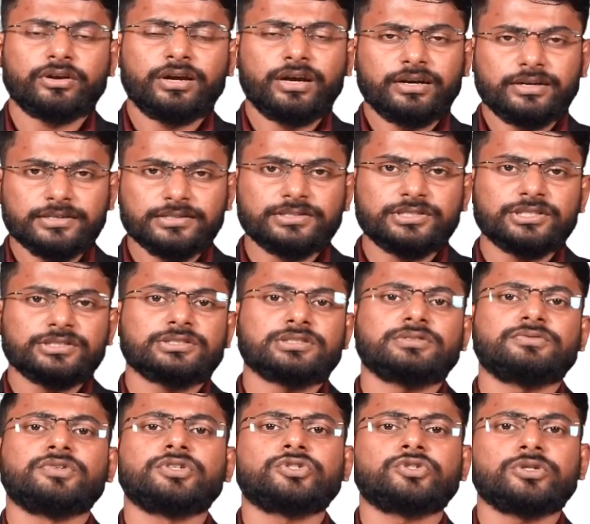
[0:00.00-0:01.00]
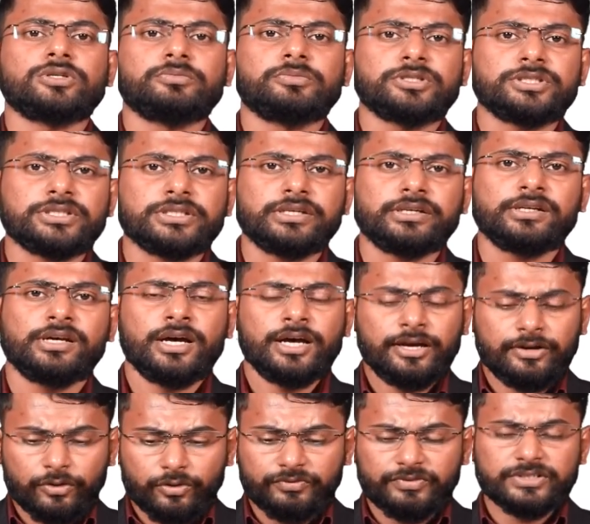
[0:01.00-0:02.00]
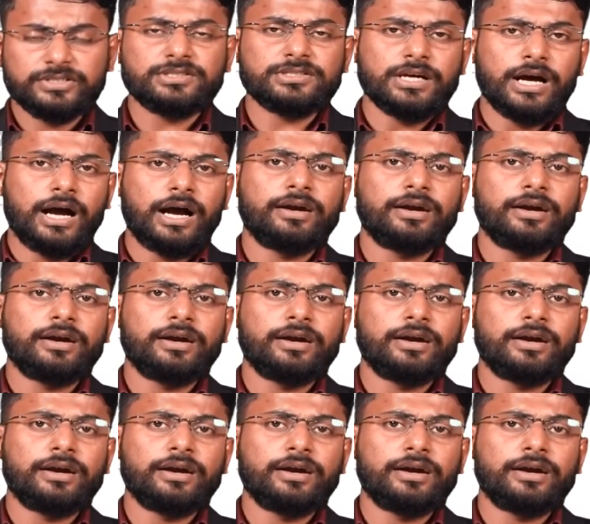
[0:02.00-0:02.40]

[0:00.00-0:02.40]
It is just a virtual machine which